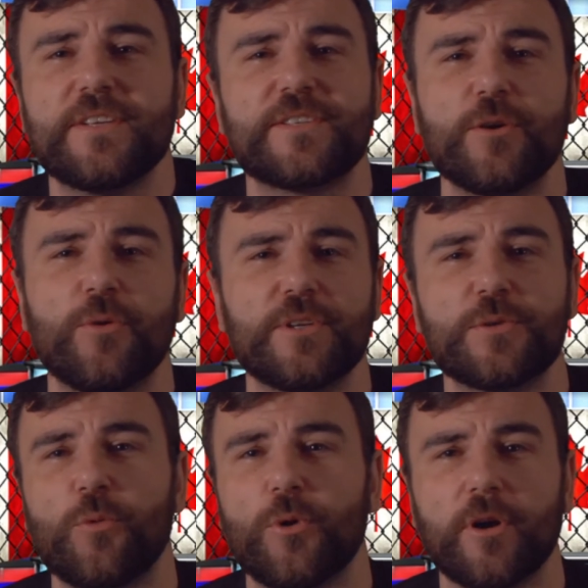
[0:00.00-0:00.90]
is going
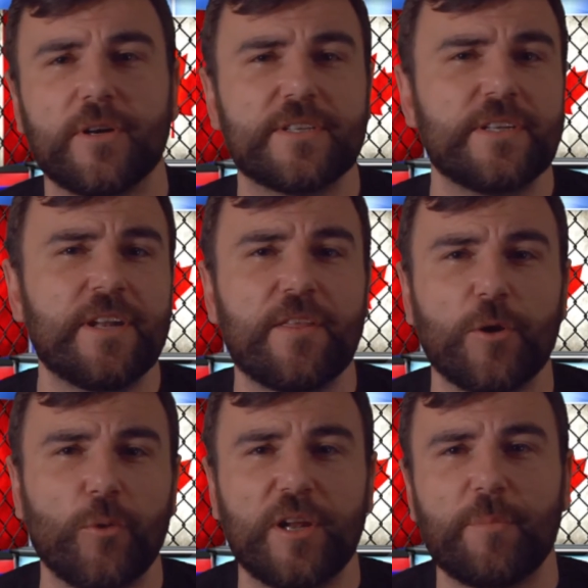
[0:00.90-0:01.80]
towards
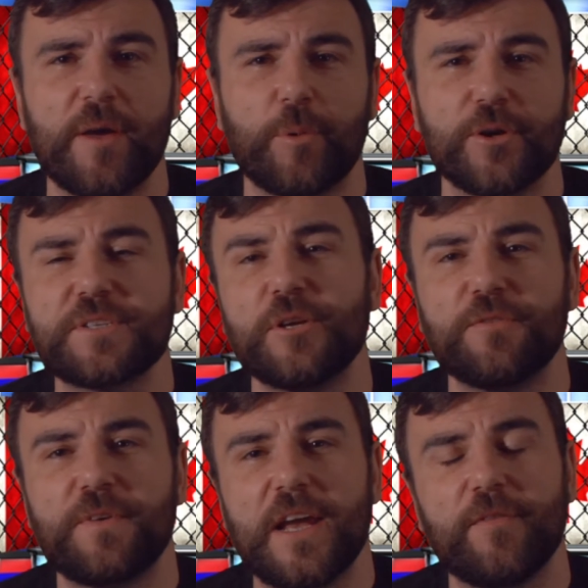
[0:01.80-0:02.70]
another one of my
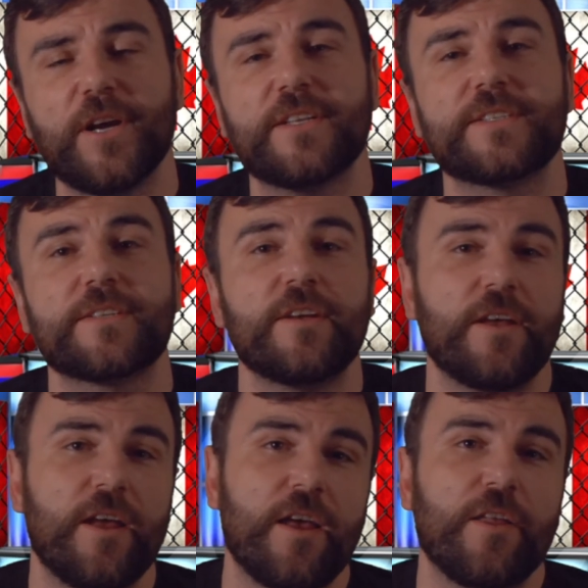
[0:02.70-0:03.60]
personal favorites,
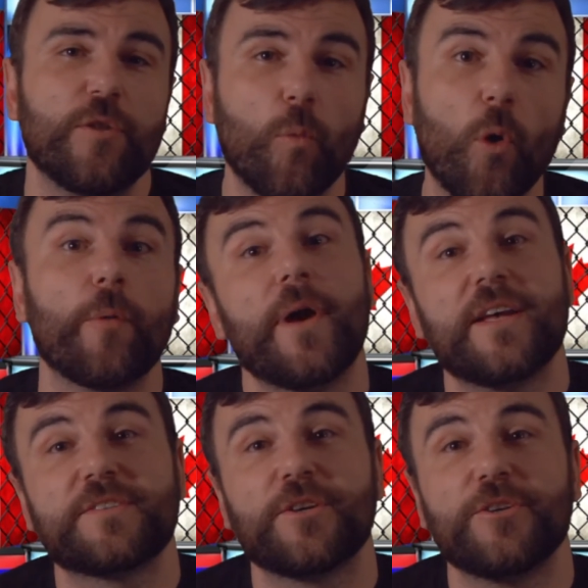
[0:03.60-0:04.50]
the War
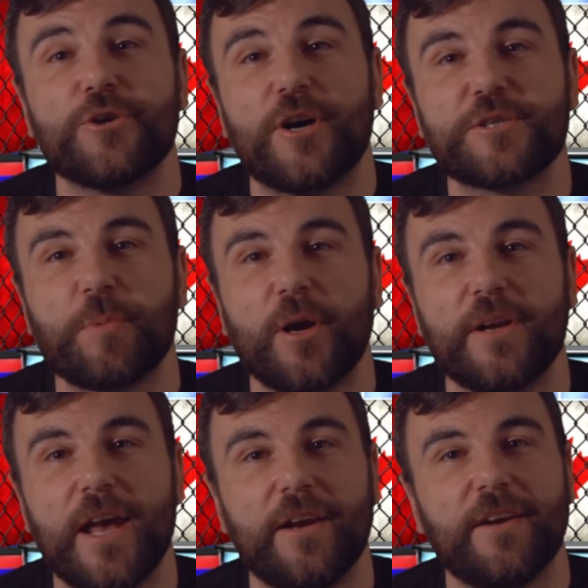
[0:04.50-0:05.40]
Master, Josh
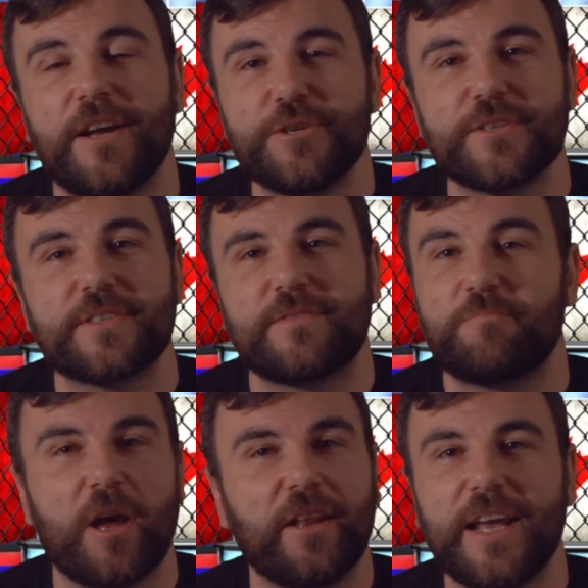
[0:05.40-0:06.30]
Barnett. I
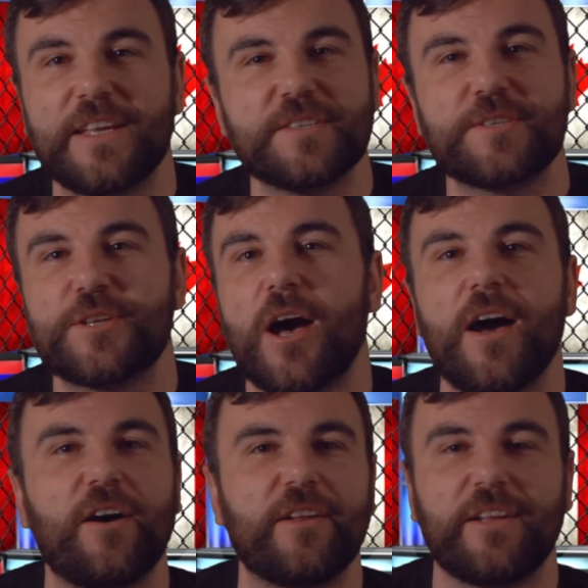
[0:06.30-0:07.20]
like his
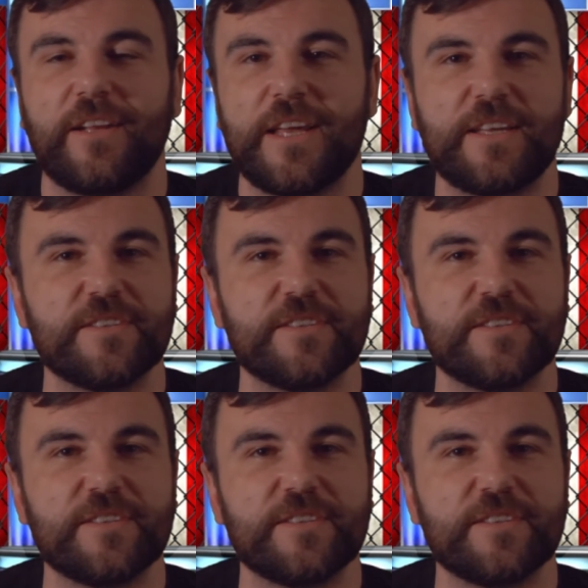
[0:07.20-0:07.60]
style, I like